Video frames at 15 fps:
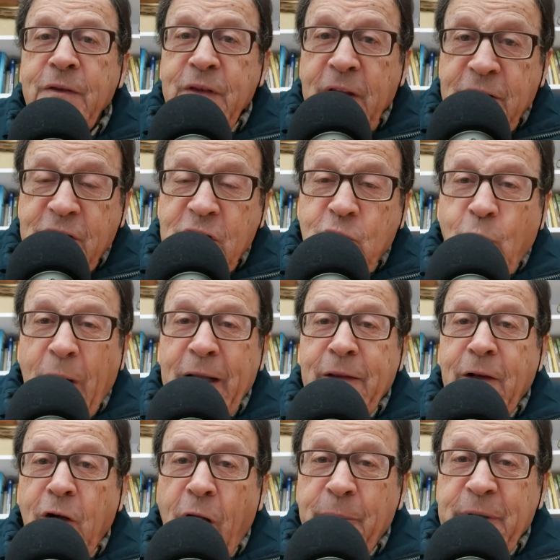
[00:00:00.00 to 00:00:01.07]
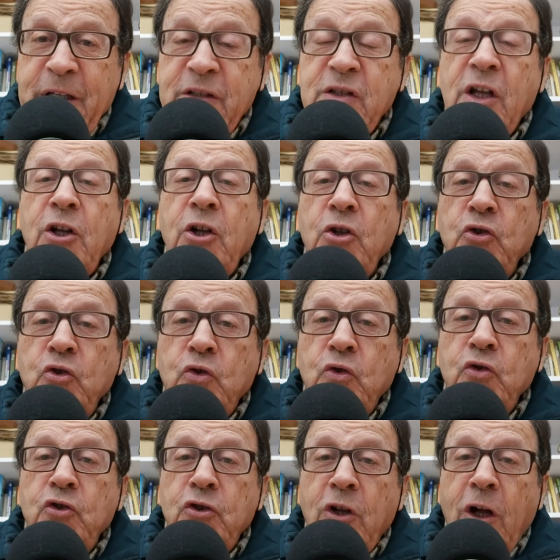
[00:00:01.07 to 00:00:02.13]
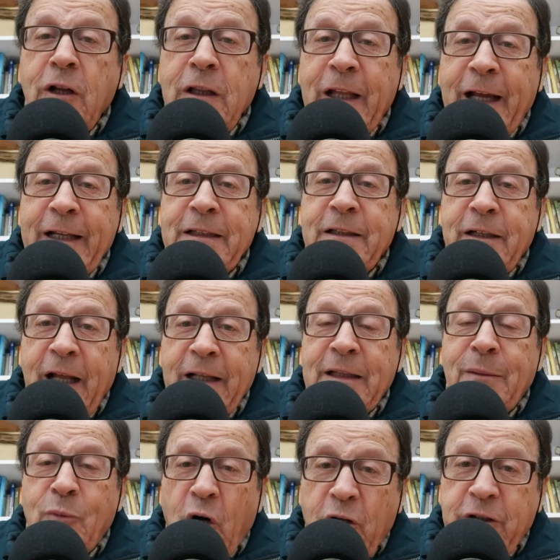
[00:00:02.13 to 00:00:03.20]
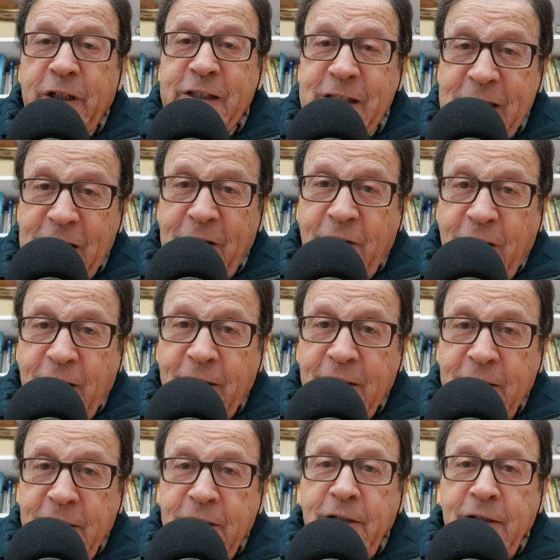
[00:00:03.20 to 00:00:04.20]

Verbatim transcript: This is why the lobbies do not like direct democracy either.